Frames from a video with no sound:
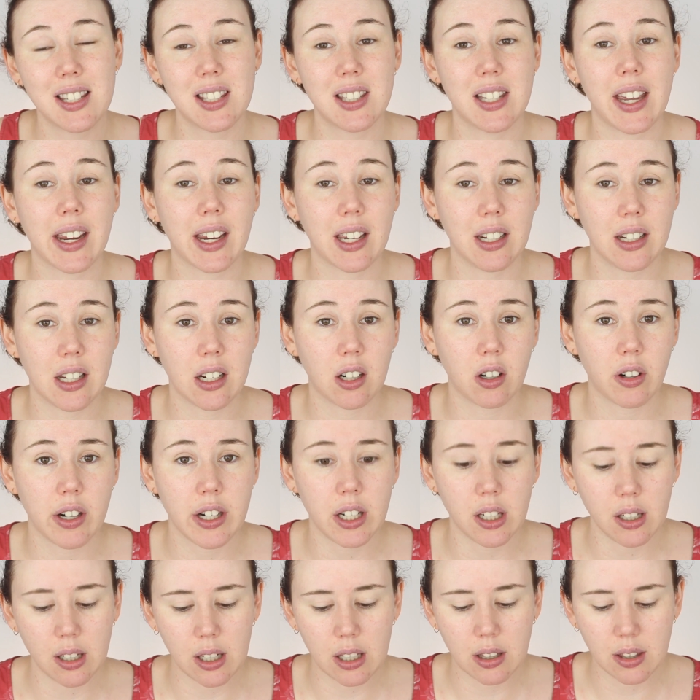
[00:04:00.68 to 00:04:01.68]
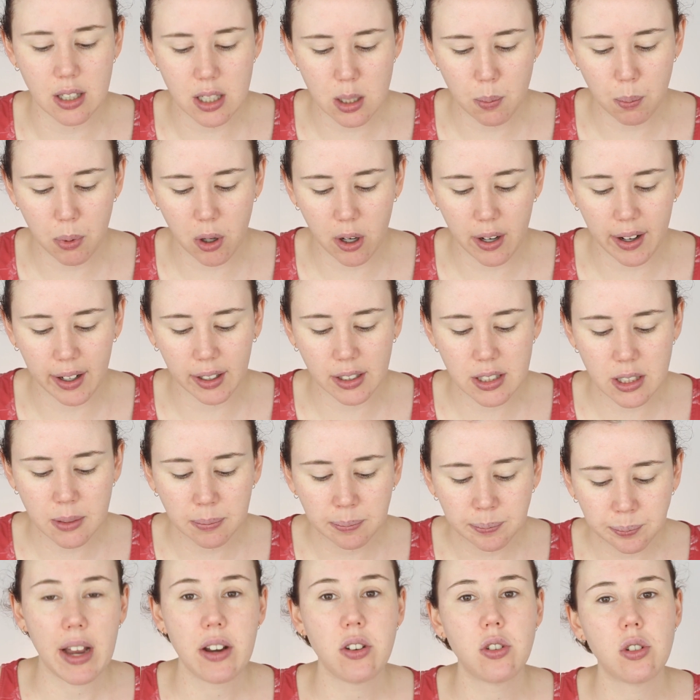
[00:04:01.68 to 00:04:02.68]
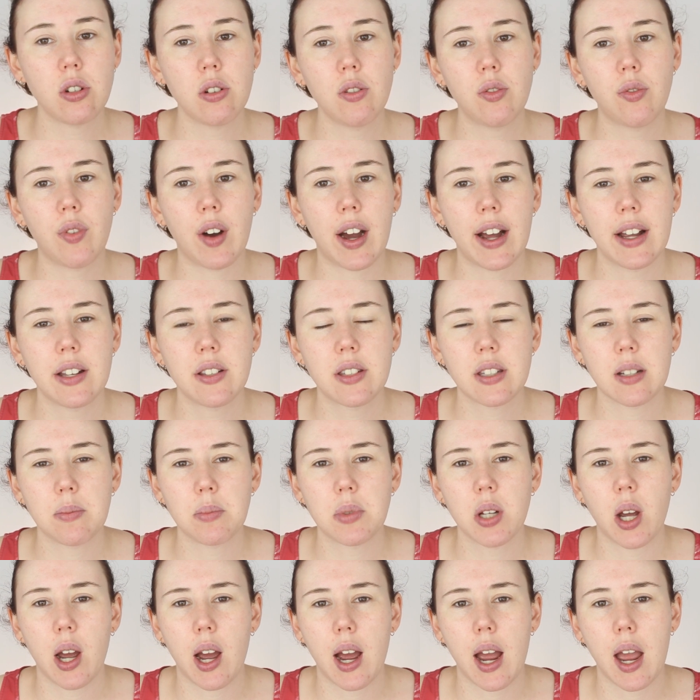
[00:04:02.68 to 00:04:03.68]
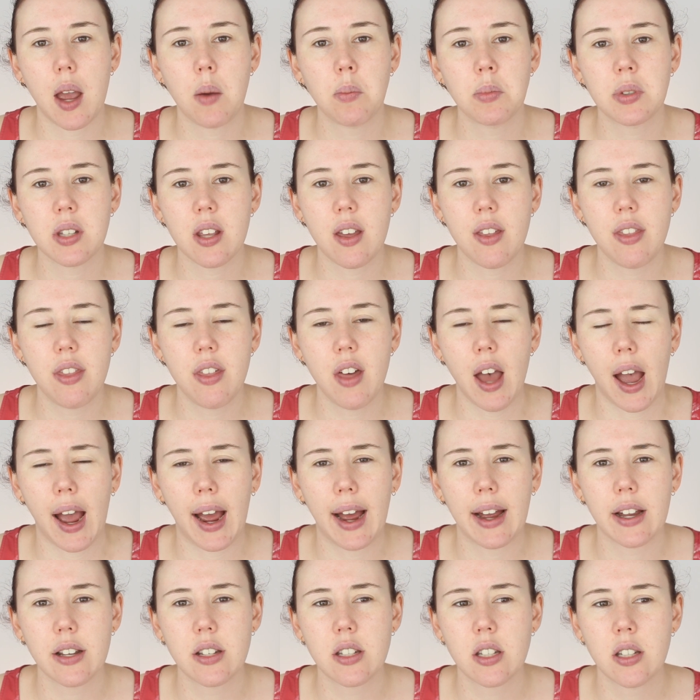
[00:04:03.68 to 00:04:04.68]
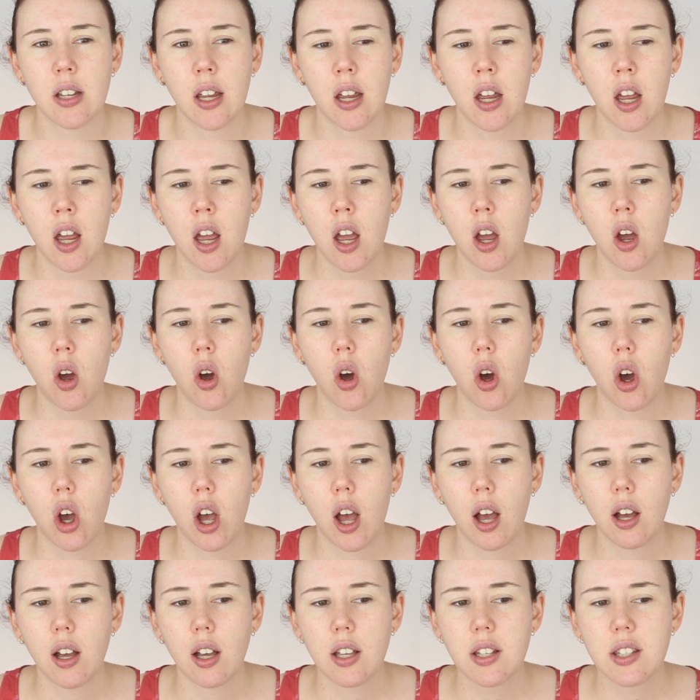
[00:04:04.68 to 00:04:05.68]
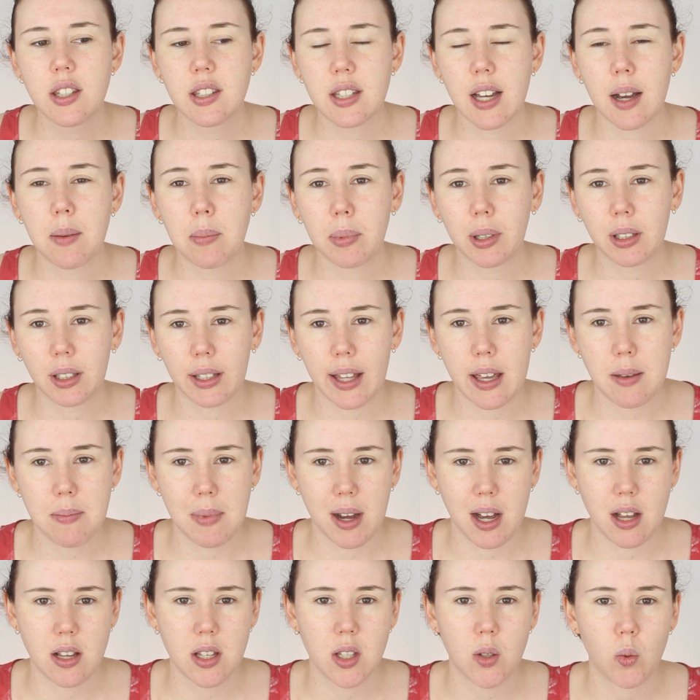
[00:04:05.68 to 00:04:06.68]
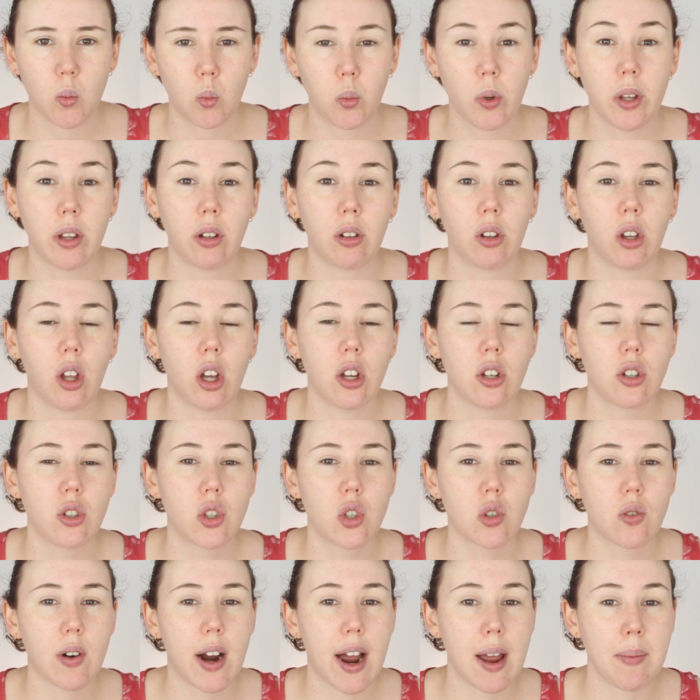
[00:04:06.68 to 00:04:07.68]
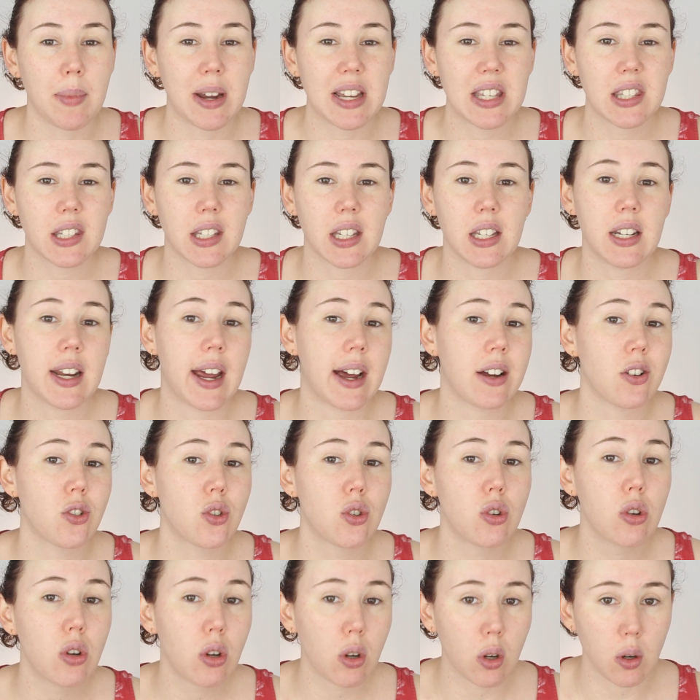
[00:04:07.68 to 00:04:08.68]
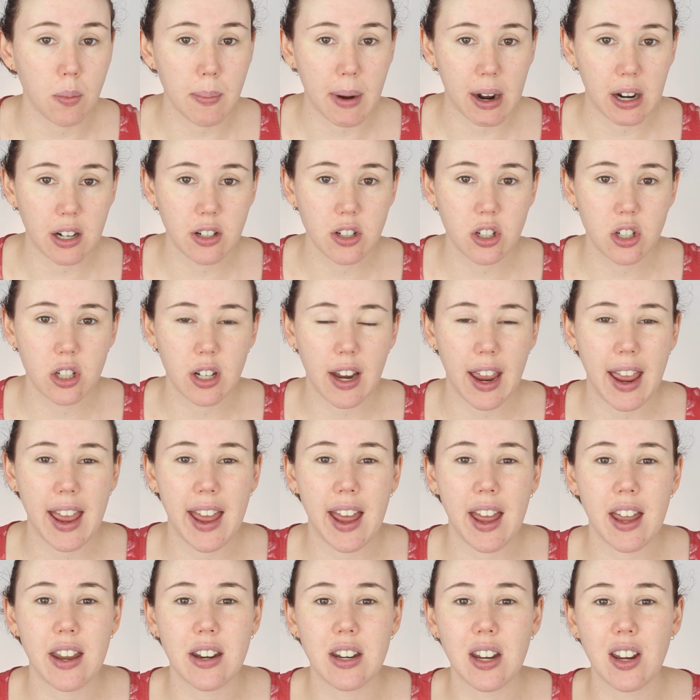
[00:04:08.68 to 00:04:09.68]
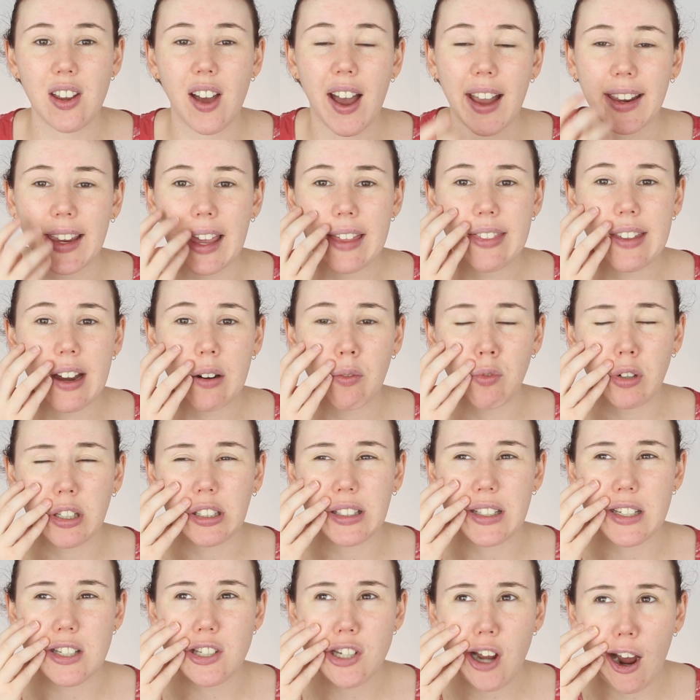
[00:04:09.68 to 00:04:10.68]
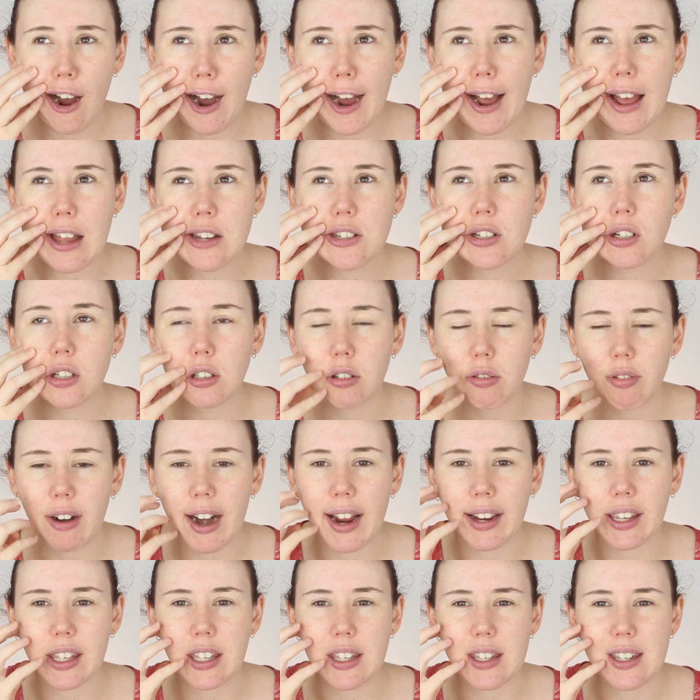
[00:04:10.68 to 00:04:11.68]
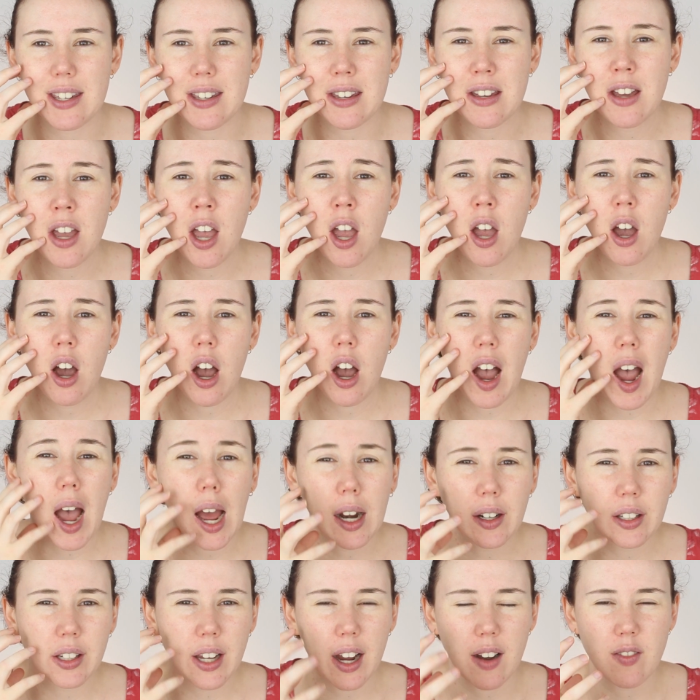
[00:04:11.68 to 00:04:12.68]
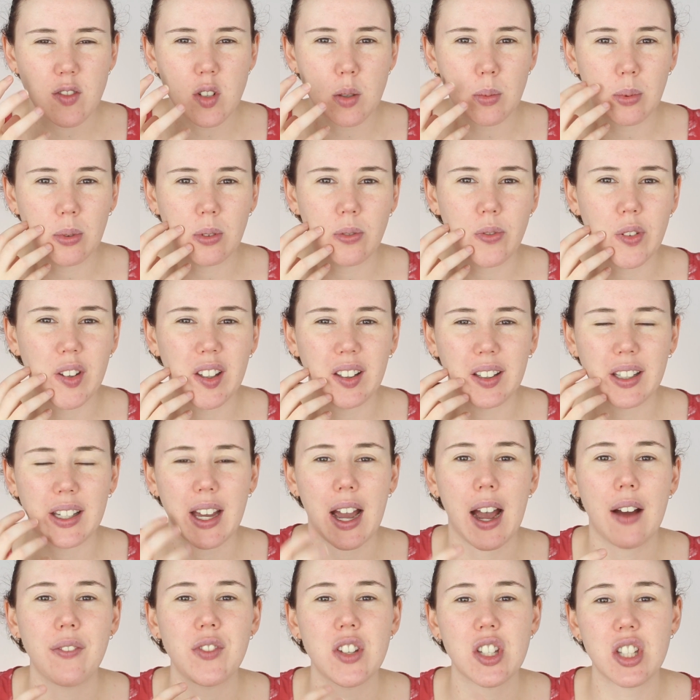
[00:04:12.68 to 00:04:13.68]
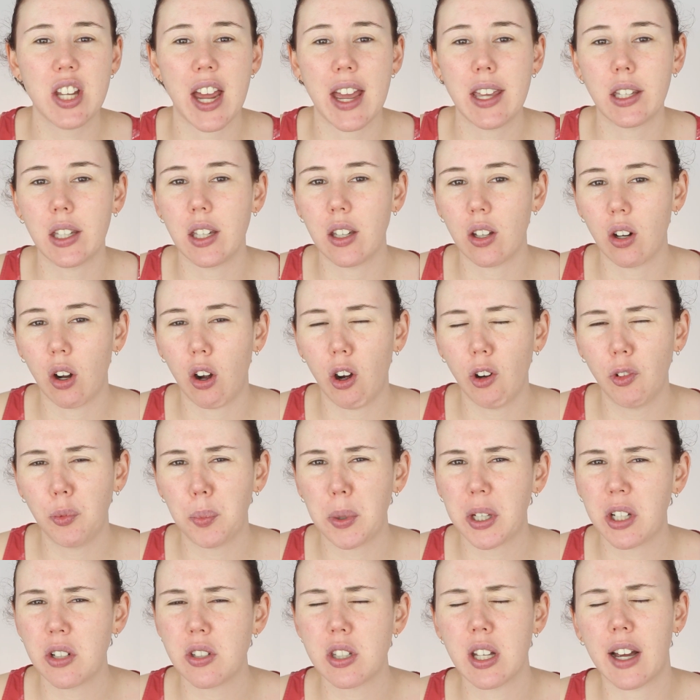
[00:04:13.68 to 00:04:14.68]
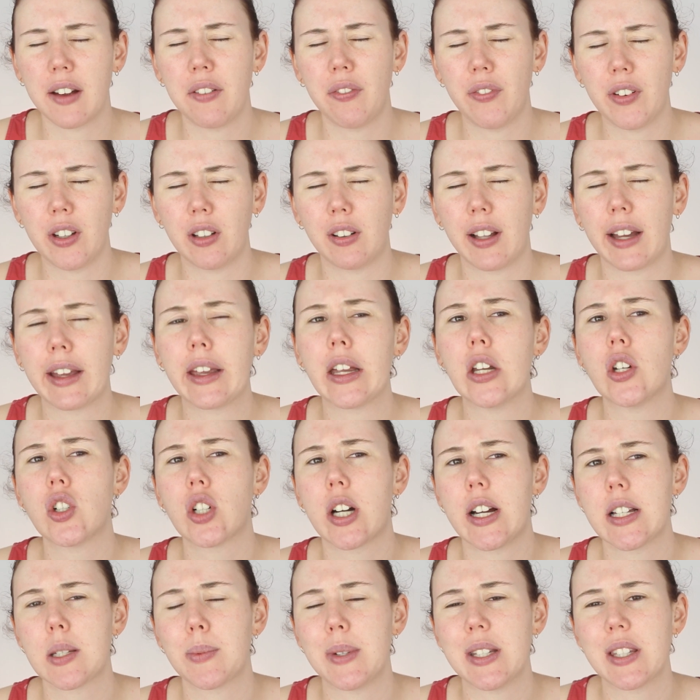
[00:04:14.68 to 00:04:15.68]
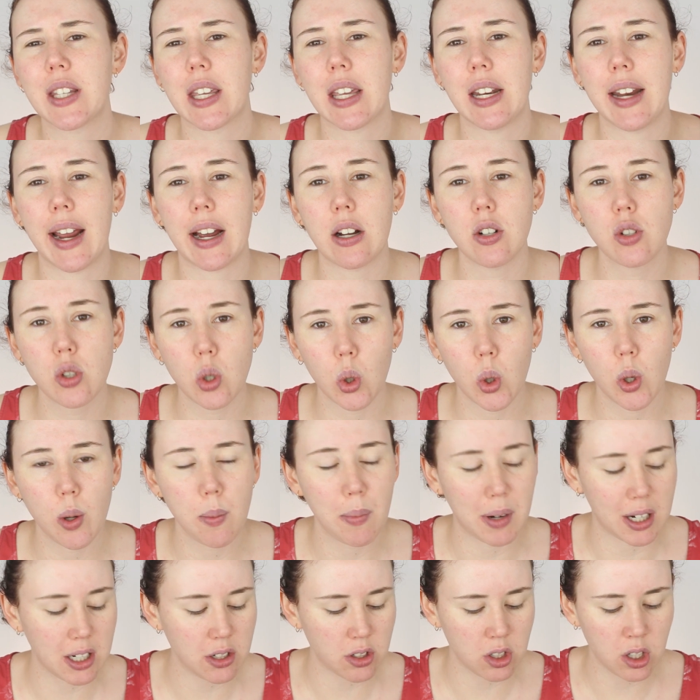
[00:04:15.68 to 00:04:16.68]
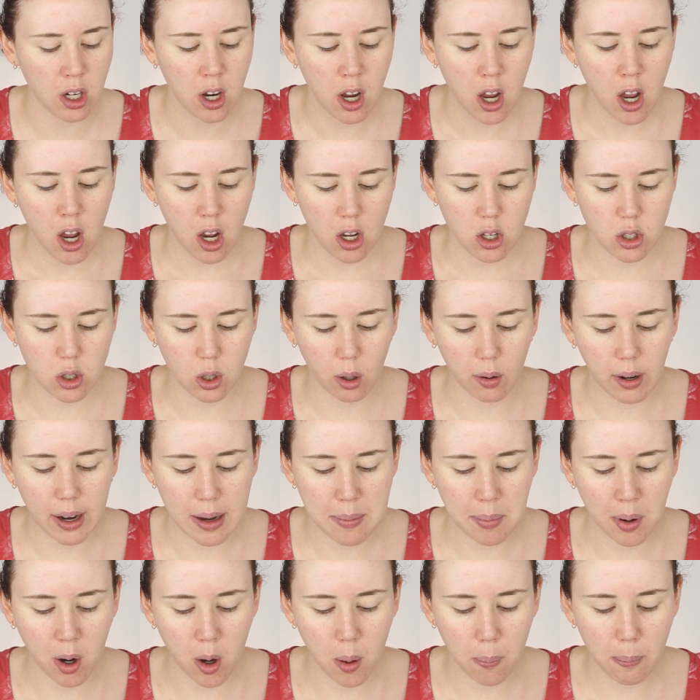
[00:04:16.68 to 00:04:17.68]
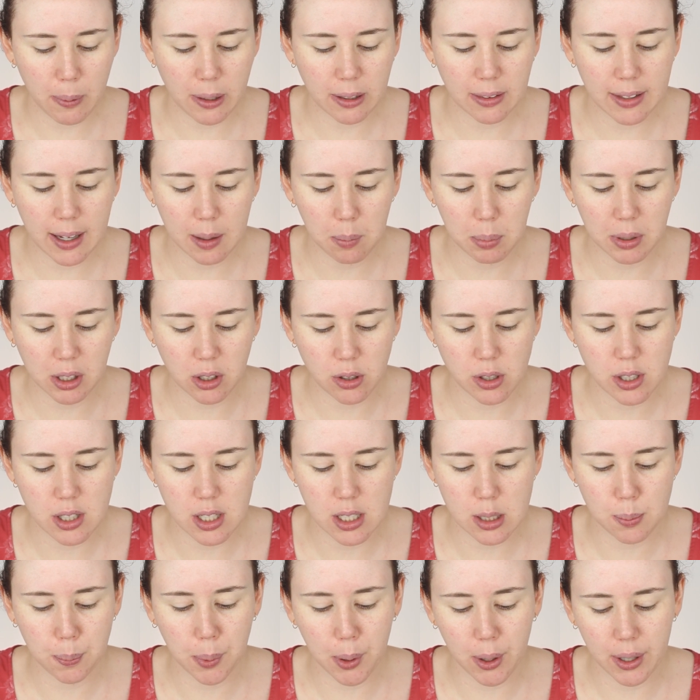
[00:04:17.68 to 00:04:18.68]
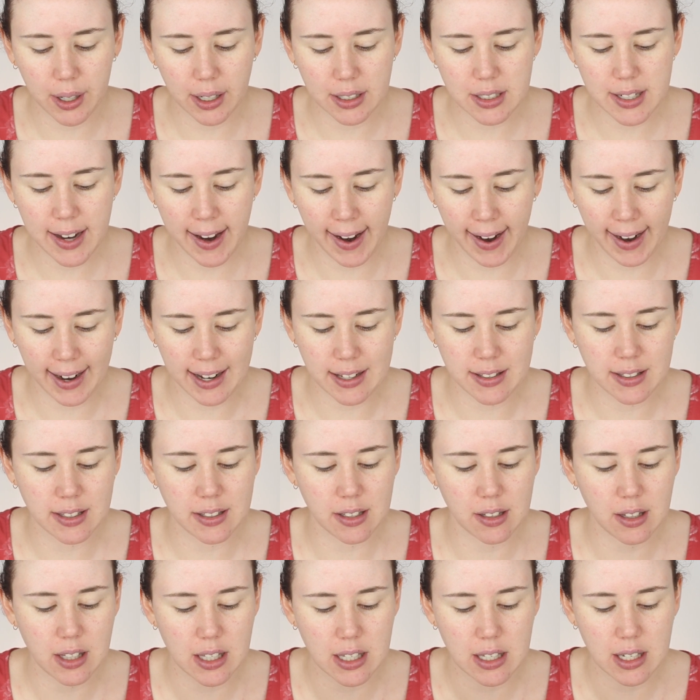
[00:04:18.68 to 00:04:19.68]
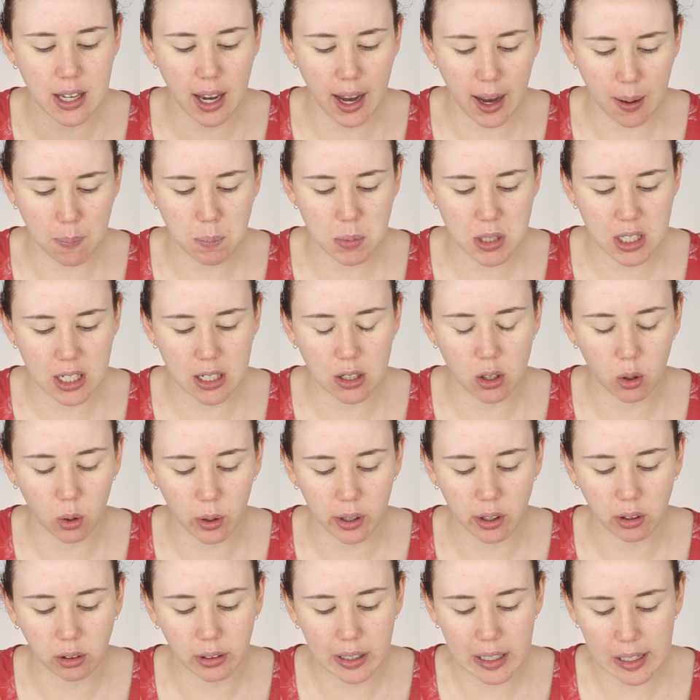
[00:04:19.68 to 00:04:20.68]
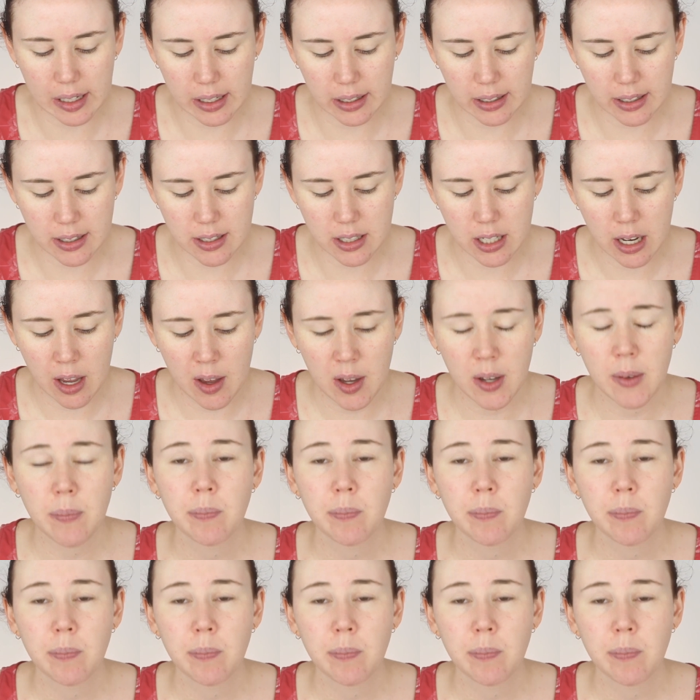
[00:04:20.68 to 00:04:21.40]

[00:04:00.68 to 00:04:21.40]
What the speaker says: the second ingredient in this product. I do find sometimes that some clay masks will dry my skin out too much and I get that really tight, cracky, uncomfortable feeling after taking it off because I feel like it dries my skin out too much. So I'm hoping that because this product has the hemp seed oil in it,